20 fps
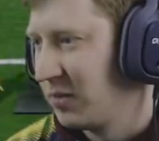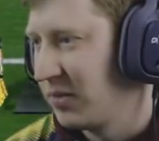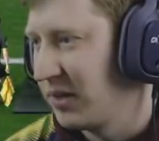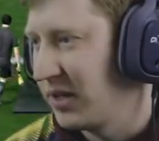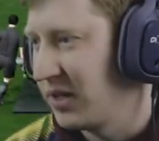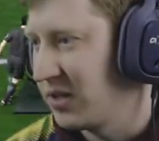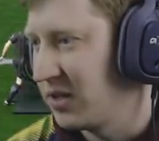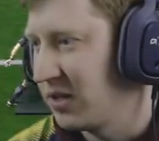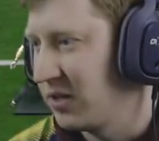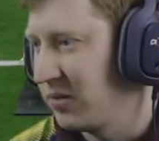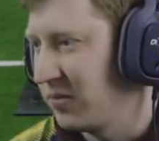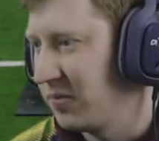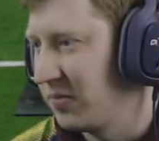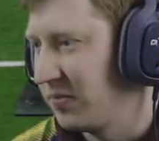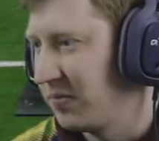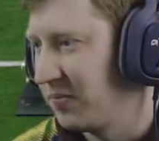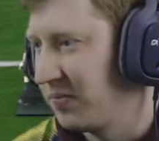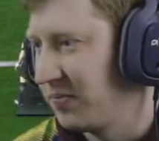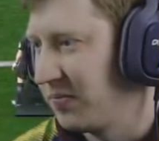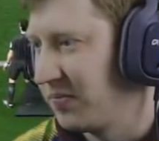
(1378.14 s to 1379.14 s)
Mason.
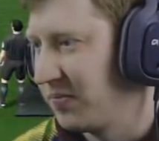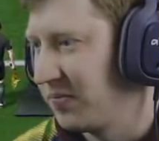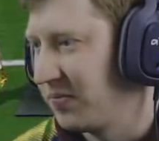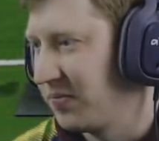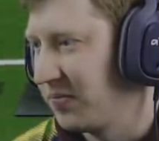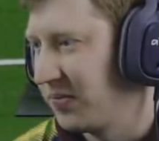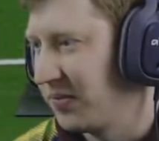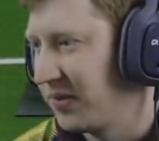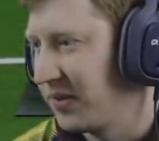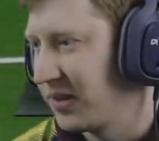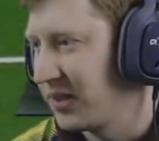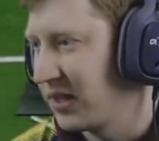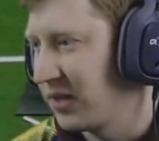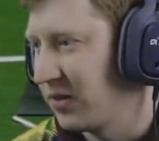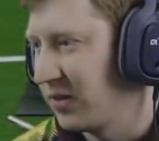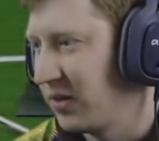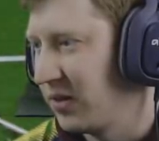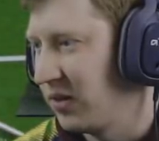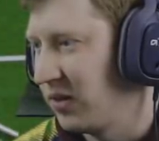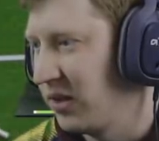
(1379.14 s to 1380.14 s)

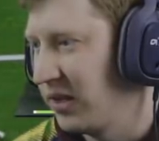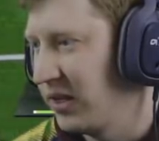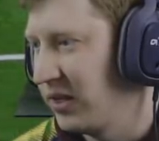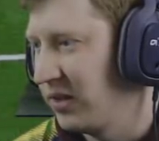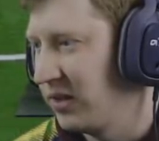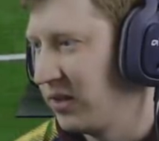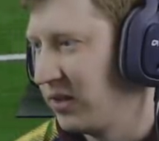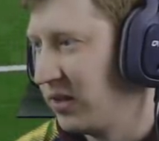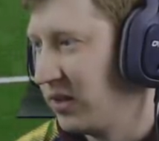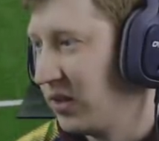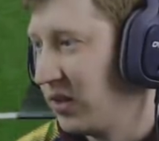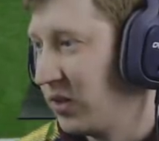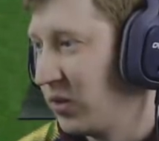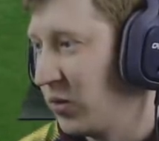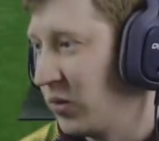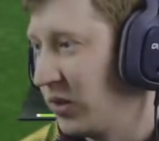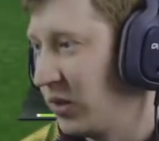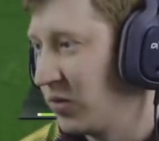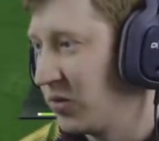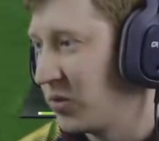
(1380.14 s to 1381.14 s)
Down the line.
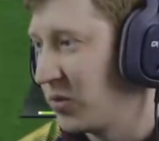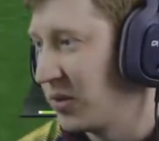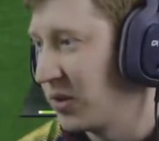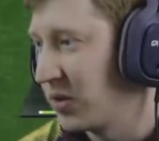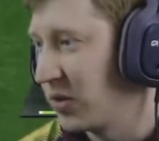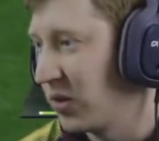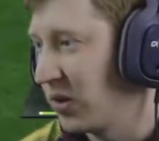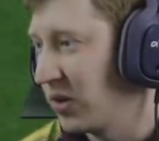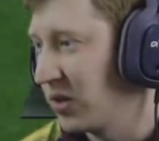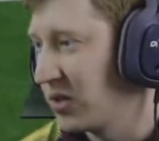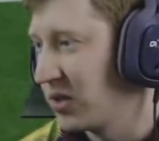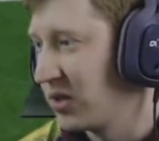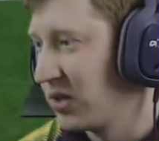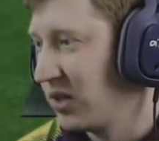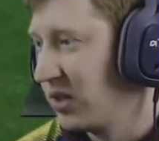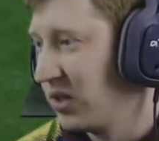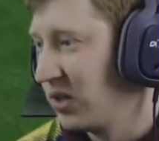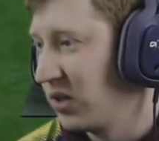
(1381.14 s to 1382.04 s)
Williams with a cross.